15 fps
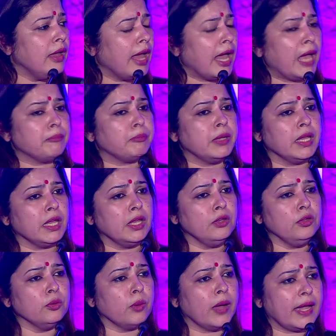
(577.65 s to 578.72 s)
happening in
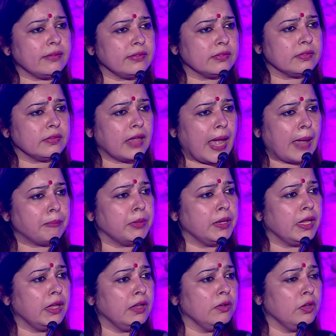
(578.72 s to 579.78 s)
US,
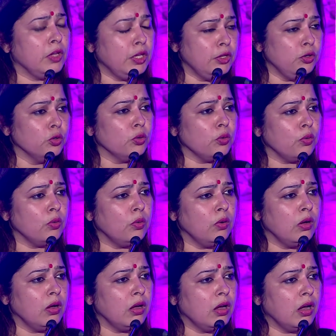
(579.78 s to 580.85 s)
happening in EU,
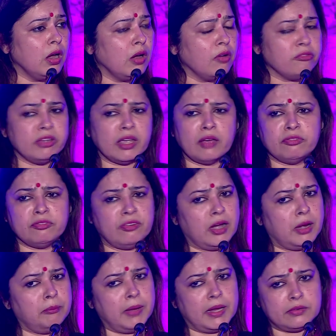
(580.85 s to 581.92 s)
we are
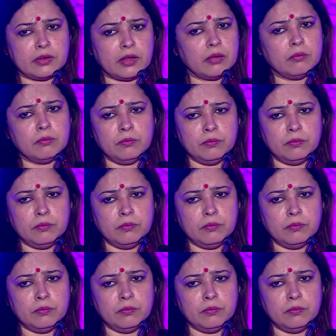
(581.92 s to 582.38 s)
far better.